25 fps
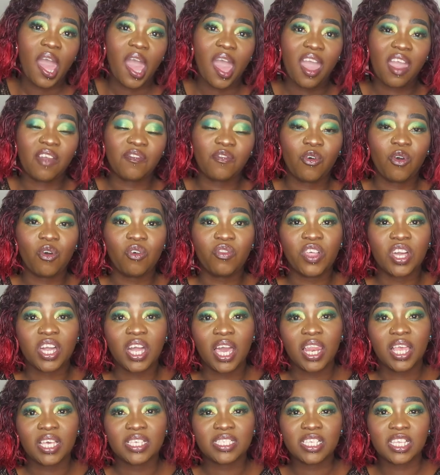I have all the
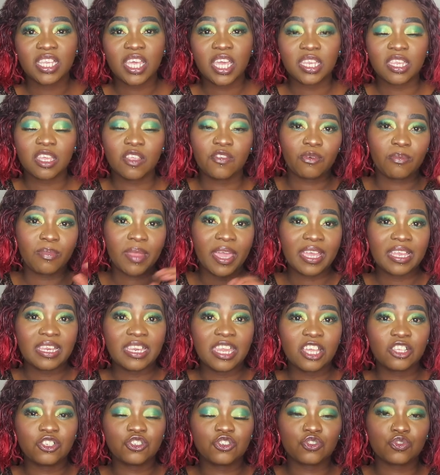colors that I need, from like
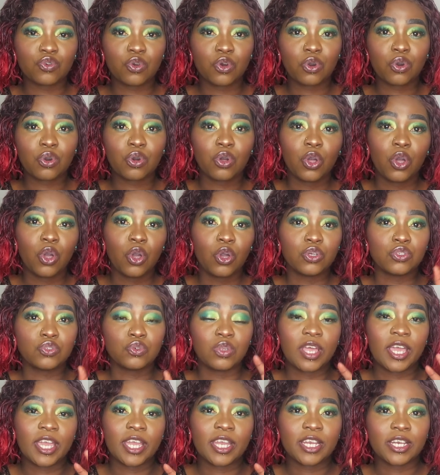natural to
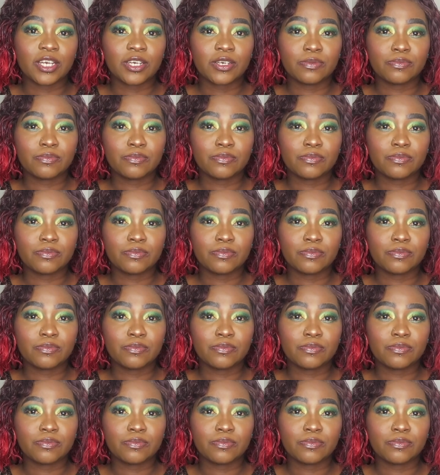like